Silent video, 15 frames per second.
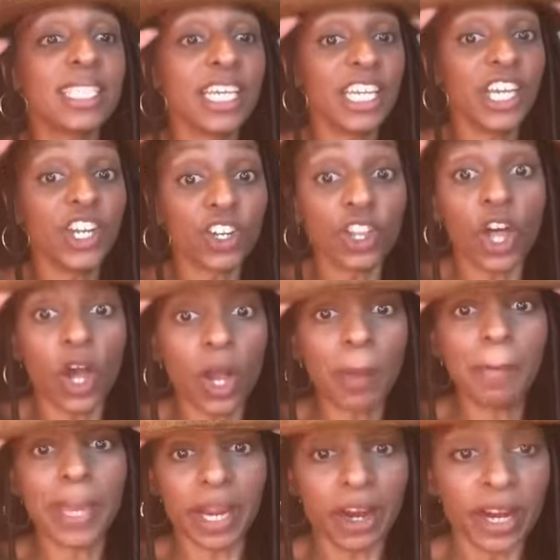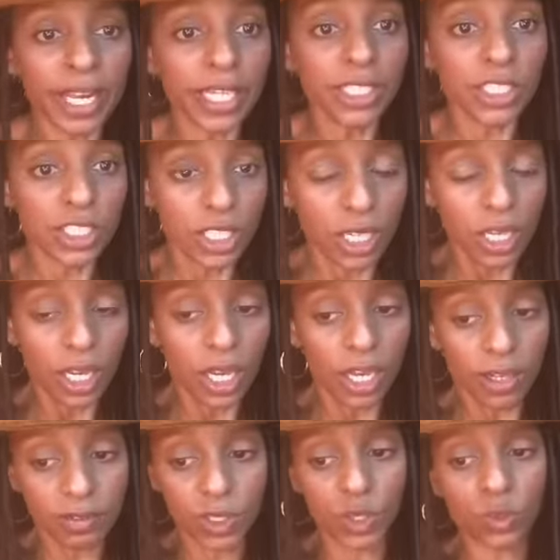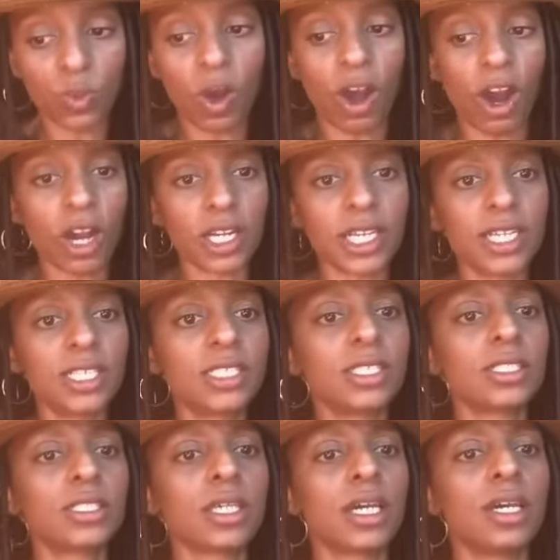year long marriage of two artists,